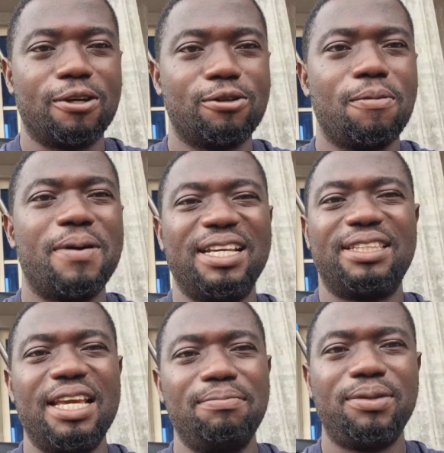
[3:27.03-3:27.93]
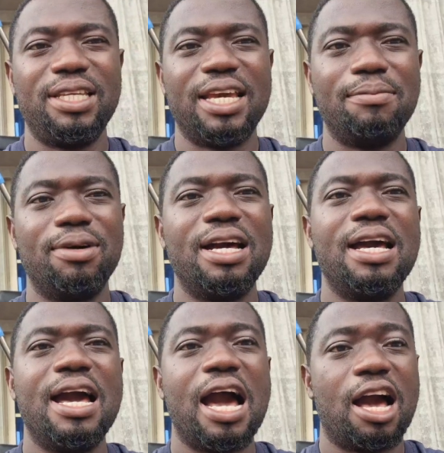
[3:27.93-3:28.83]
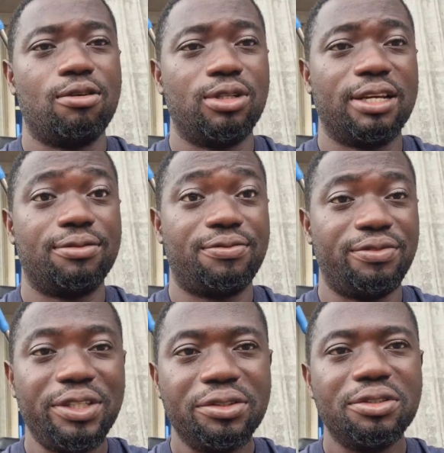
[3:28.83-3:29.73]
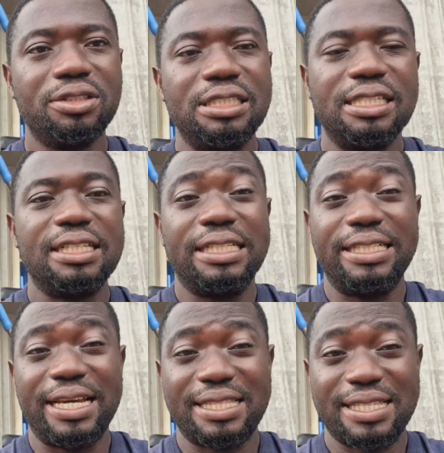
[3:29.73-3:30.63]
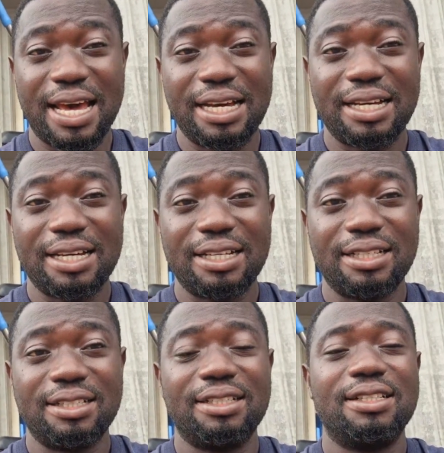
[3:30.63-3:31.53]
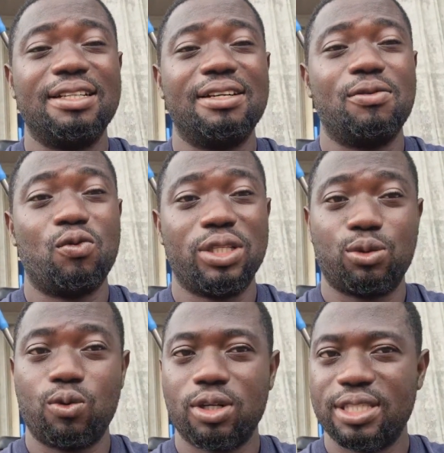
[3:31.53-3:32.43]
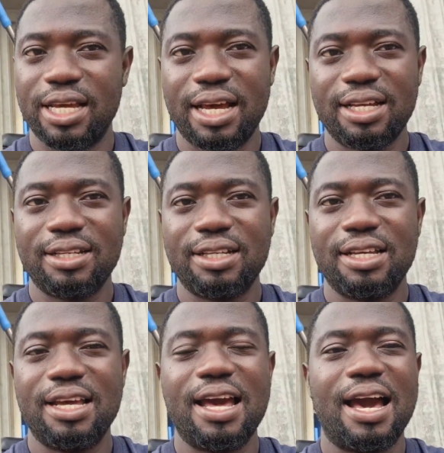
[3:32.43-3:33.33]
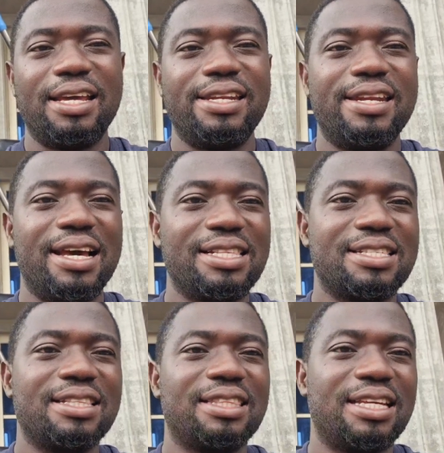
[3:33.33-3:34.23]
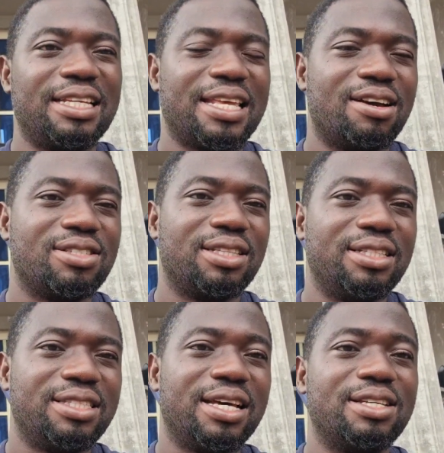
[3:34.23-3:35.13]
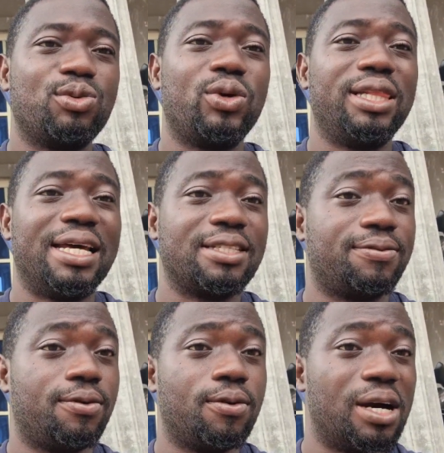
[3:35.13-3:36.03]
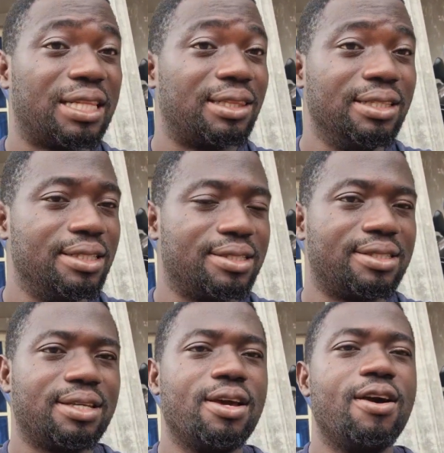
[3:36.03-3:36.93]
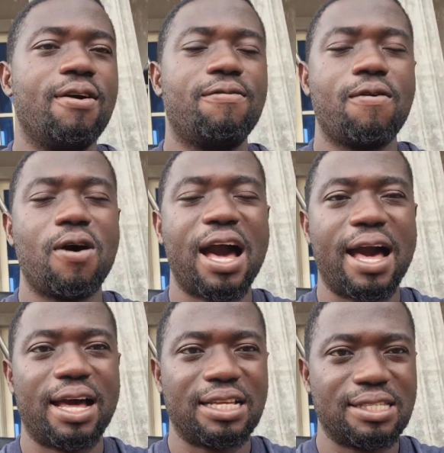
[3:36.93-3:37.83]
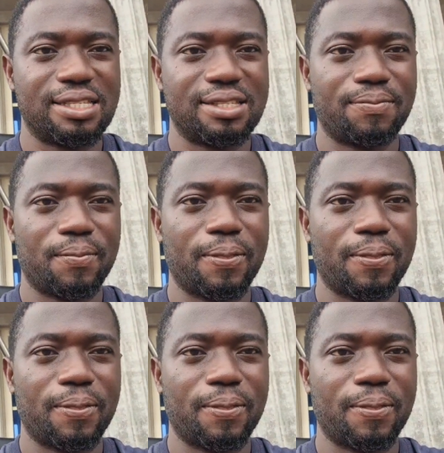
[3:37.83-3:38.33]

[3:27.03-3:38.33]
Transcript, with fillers: So by 10 p.m., I would have filled their tank with water and that 3000 liters will last for at least 4 hours.